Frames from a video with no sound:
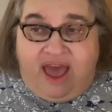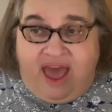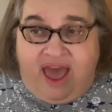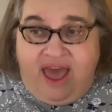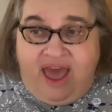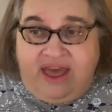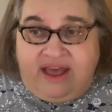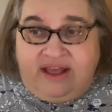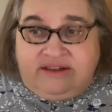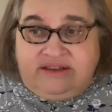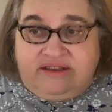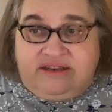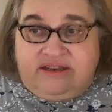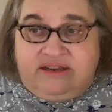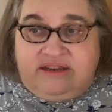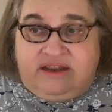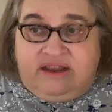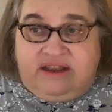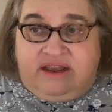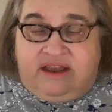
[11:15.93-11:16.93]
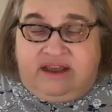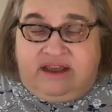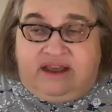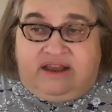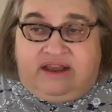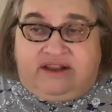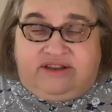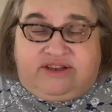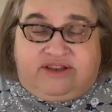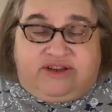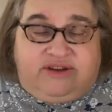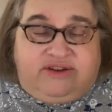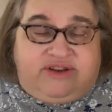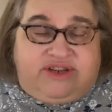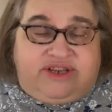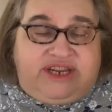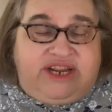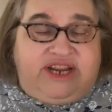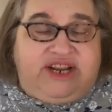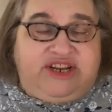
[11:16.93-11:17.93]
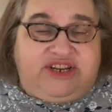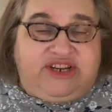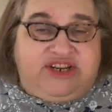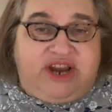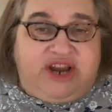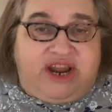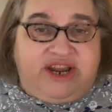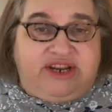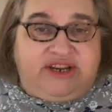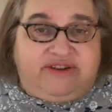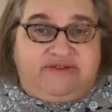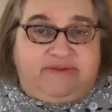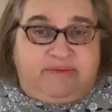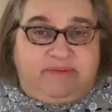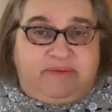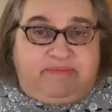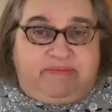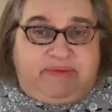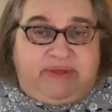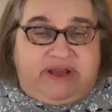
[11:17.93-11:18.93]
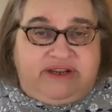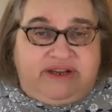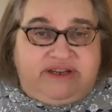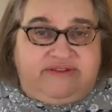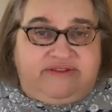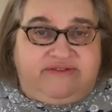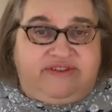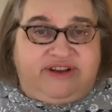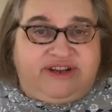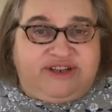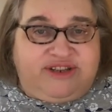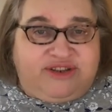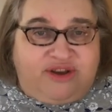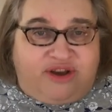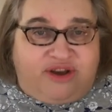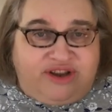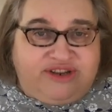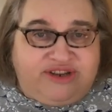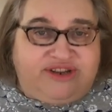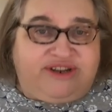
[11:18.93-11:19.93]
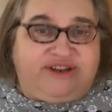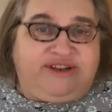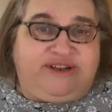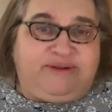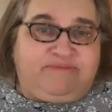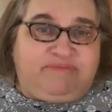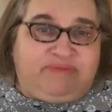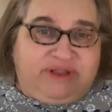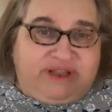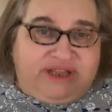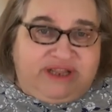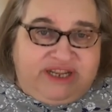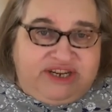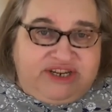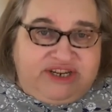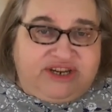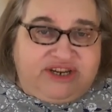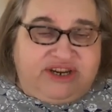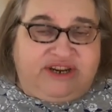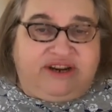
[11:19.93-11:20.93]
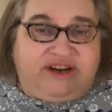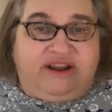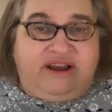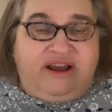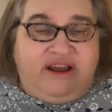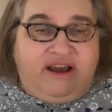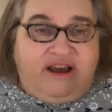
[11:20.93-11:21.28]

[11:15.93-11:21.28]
And to seek change from a place of exhaustion, depletion,